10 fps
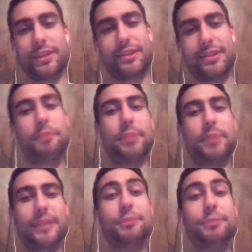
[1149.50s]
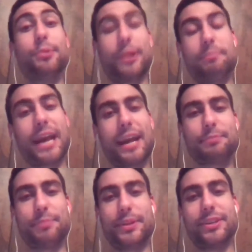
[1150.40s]
they picked to bring back
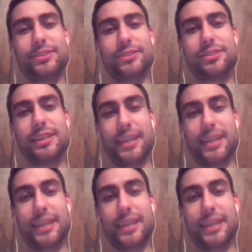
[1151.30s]
because